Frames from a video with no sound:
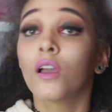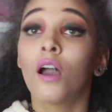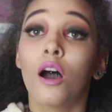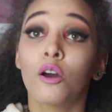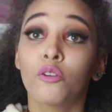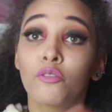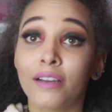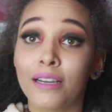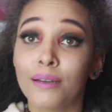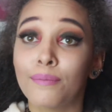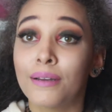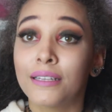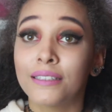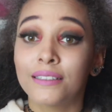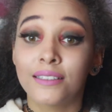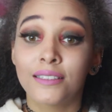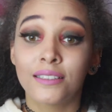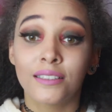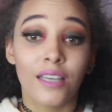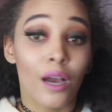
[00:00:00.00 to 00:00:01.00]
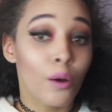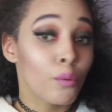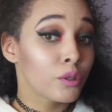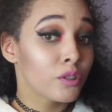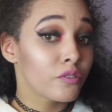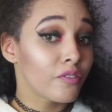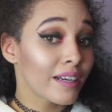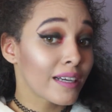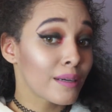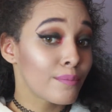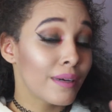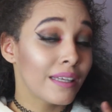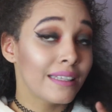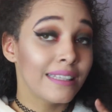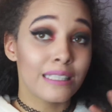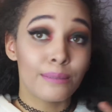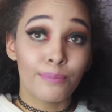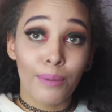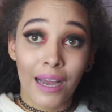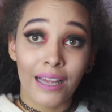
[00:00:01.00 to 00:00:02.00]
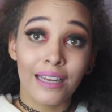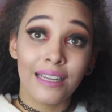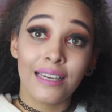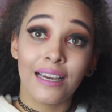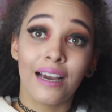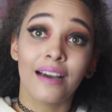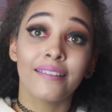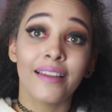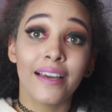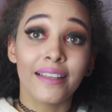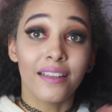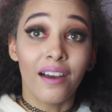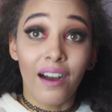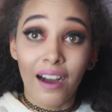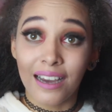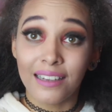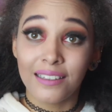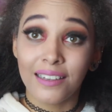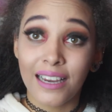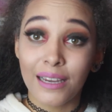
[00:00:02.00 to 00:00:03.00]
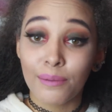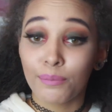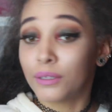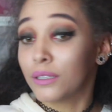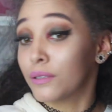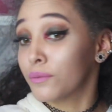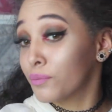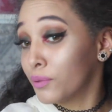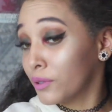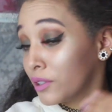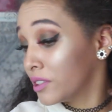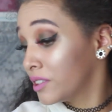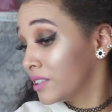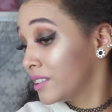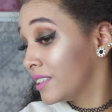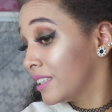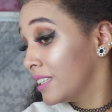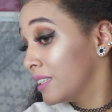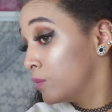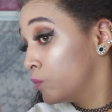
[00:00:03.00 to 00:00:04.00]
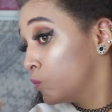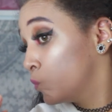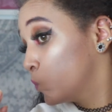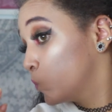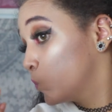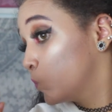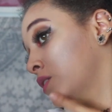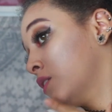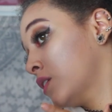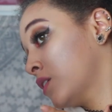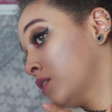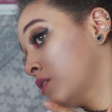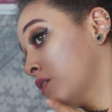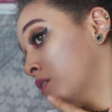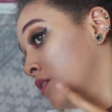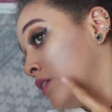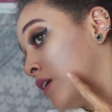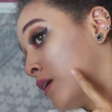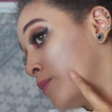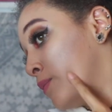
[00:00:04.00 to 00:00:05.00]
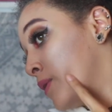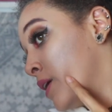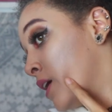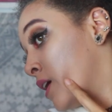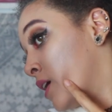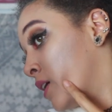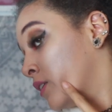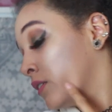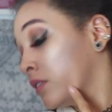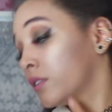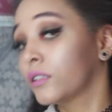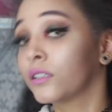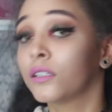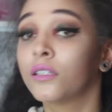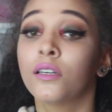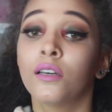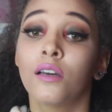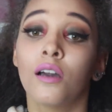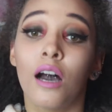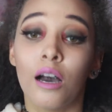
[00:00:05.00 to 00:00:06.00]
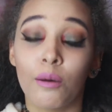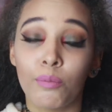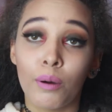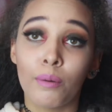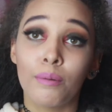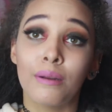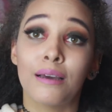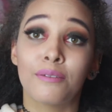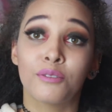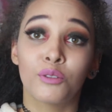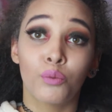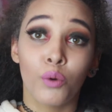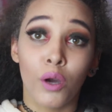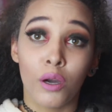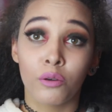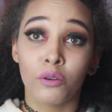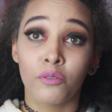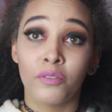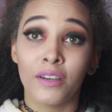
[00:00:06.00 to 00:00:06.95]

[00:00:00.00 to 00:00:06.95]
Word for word: I'd recommend, I wouldn't recommend this palette. I like the highlight, but the bronzing, it doesn't look that bad. I probably have to work